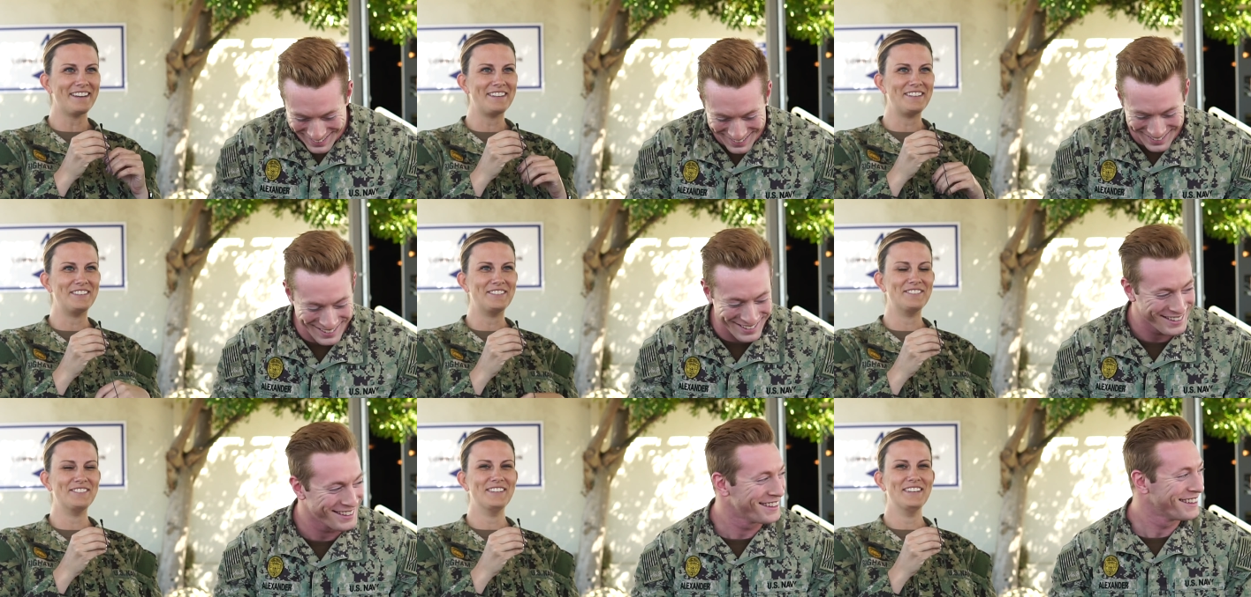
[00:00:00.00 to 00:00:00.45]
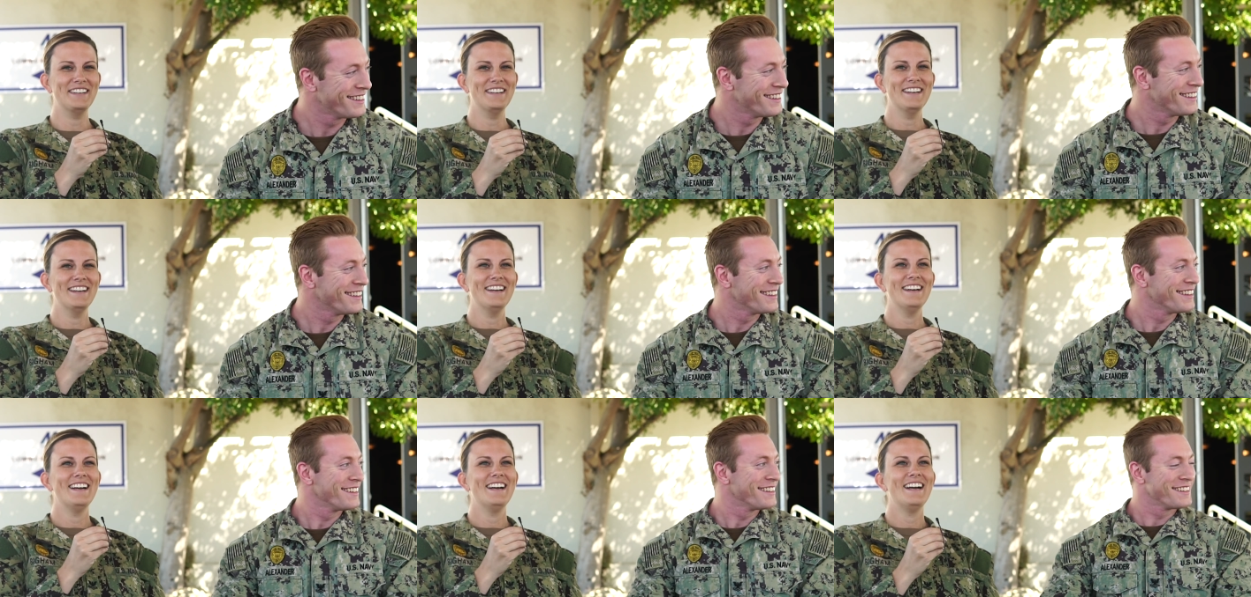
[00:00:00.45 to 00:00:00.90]
Speaker 1: um,
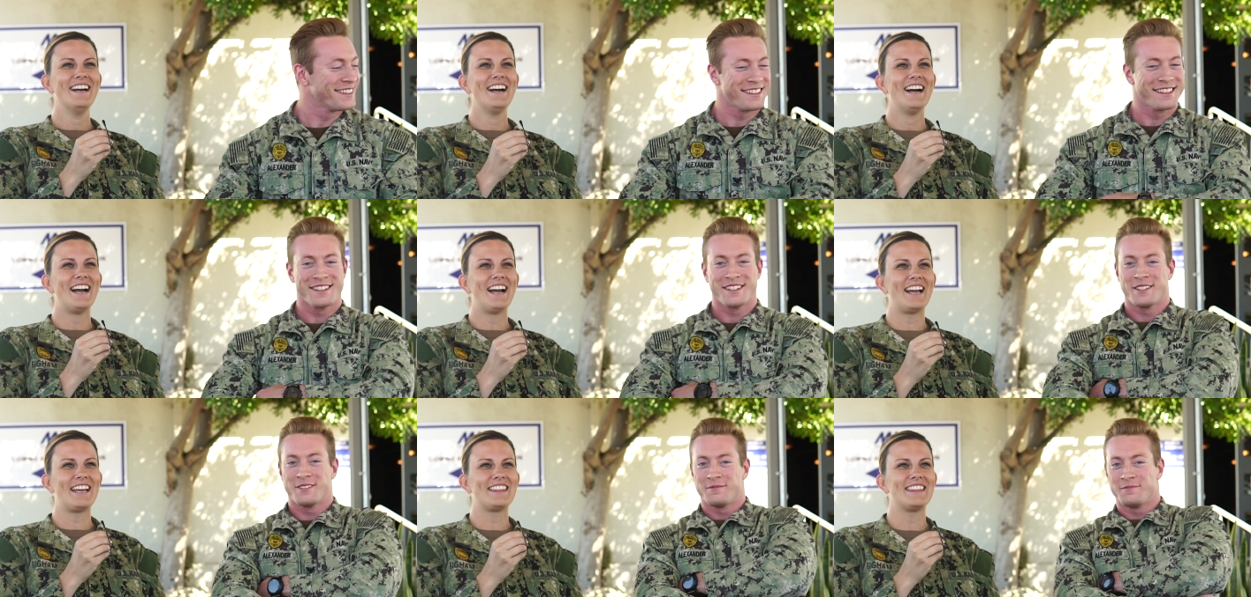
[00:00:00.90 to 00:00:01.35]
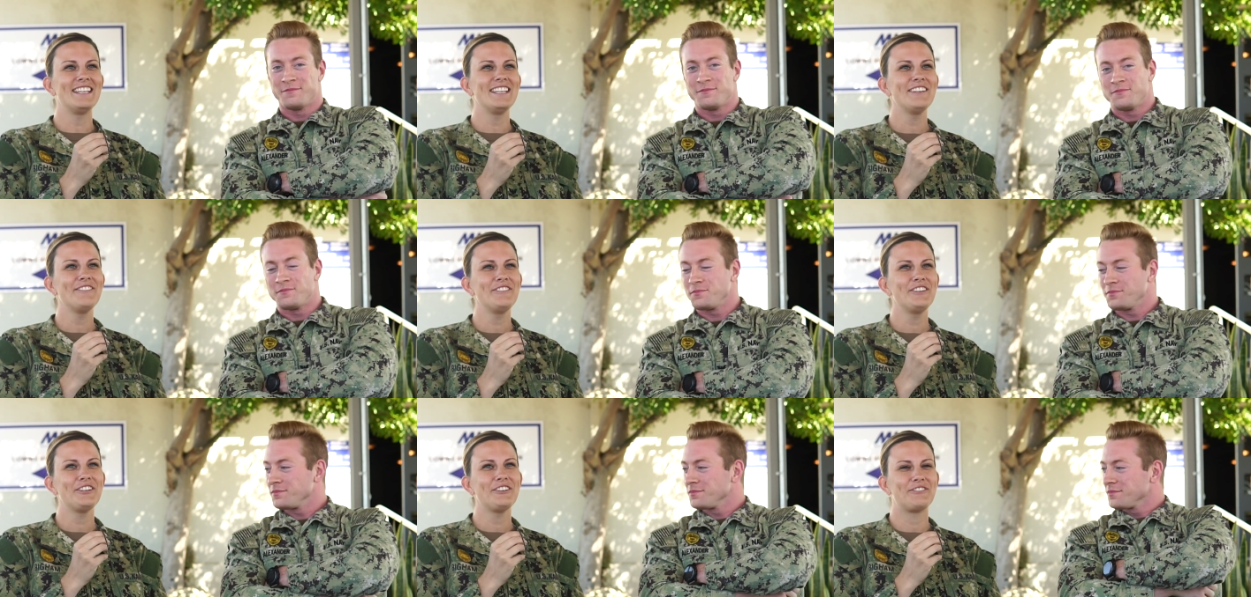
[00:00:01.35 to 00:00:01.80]
I think
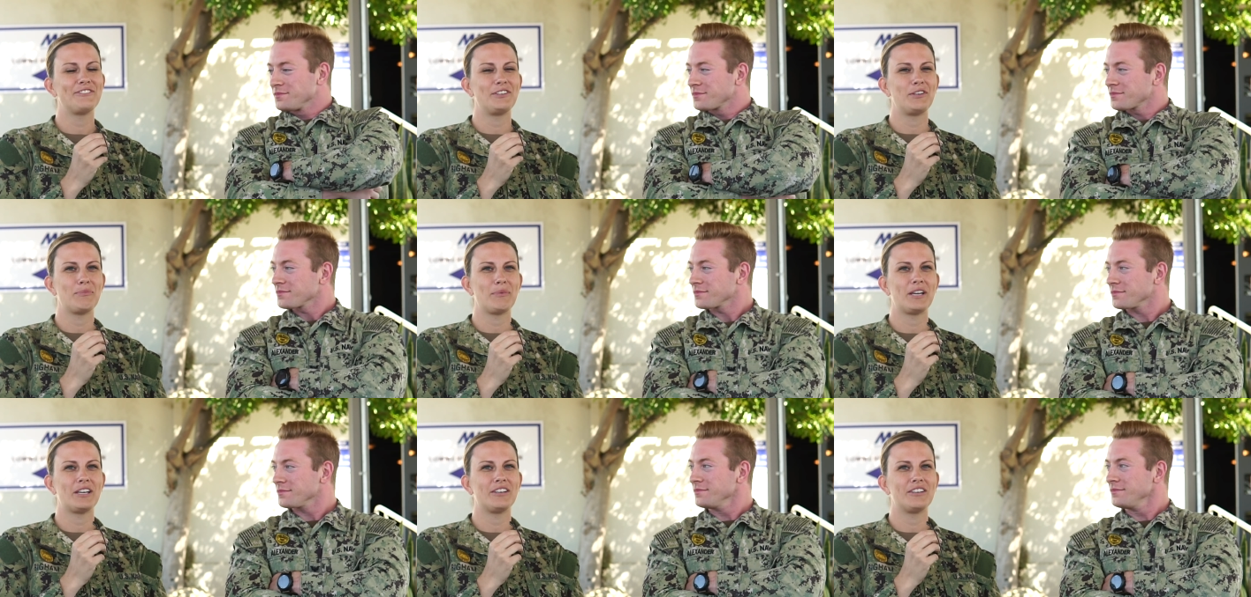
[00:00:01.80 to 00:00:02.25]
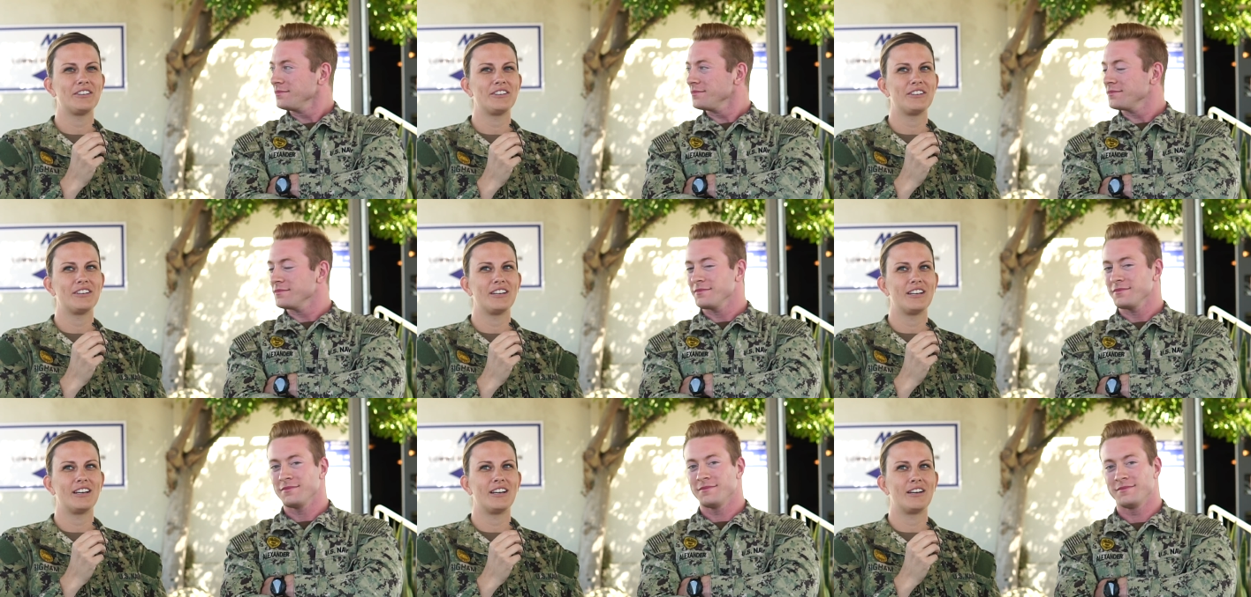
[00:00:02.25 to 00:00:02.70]
if you're a
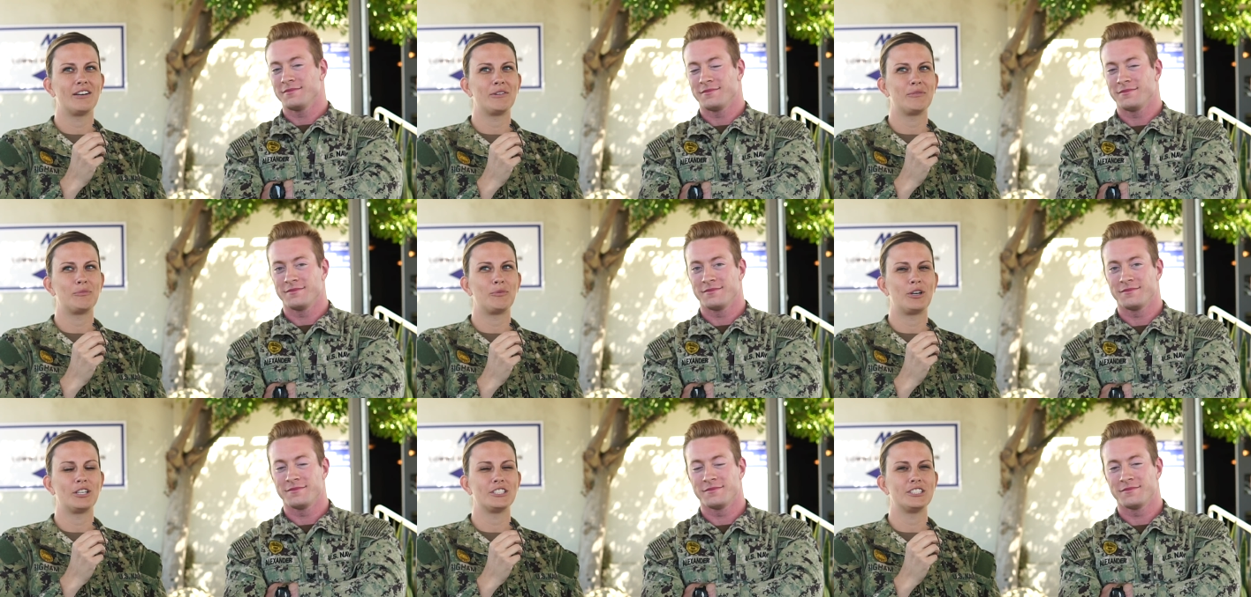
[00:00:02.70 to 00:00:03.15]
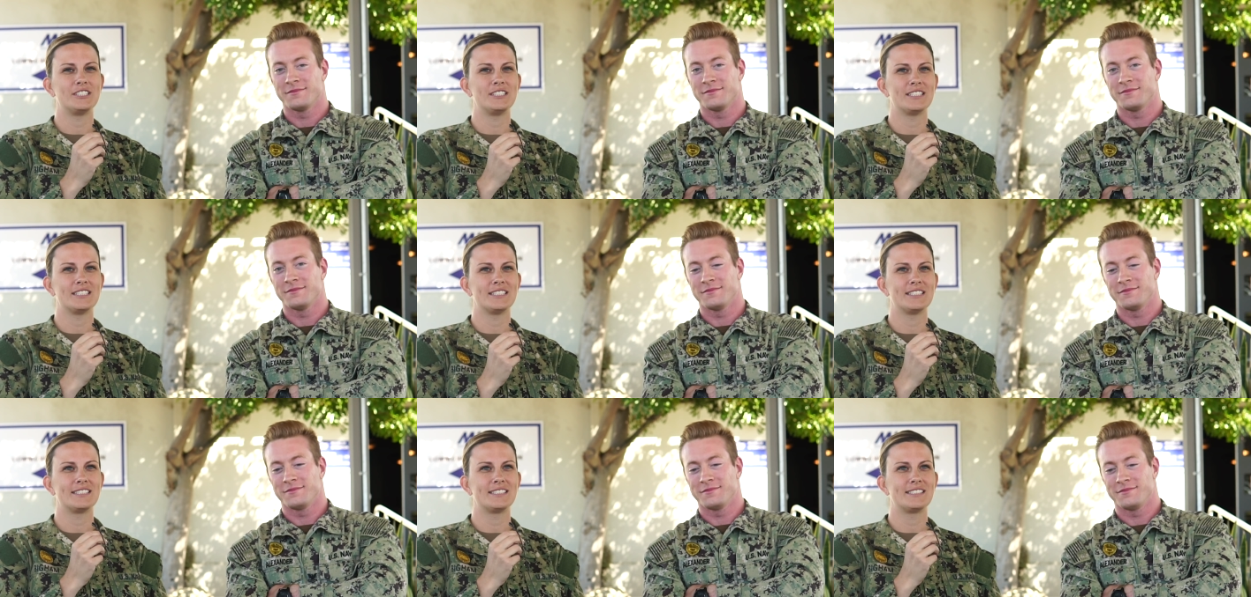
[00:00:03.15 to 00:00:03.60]
female um, watching
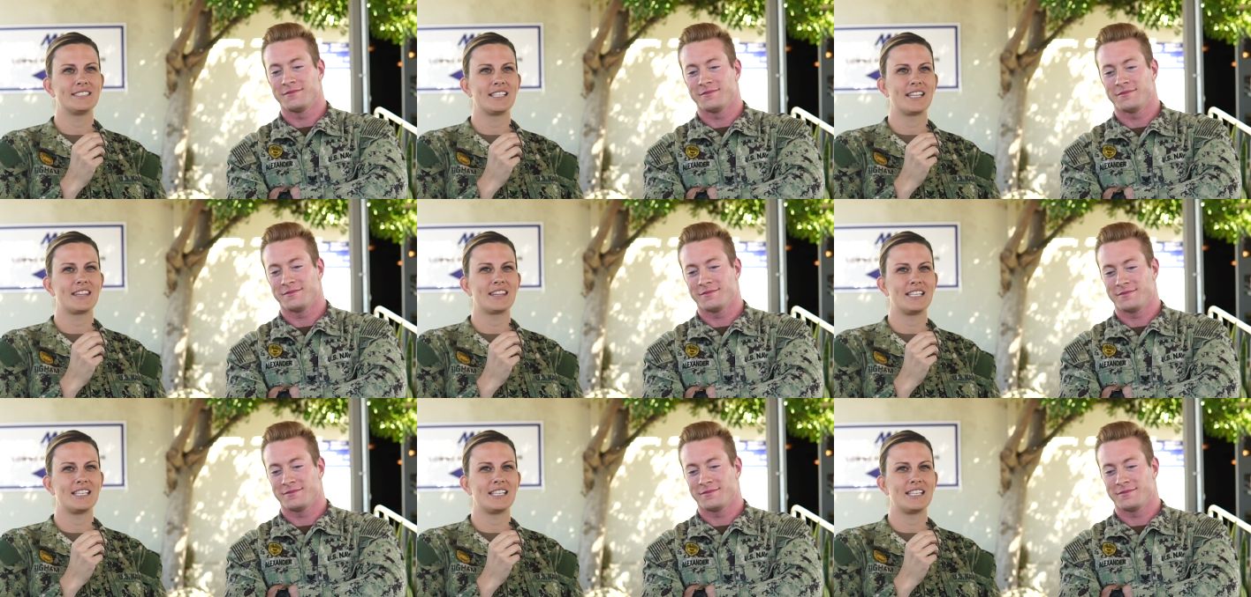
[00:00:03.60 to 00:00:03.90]
this,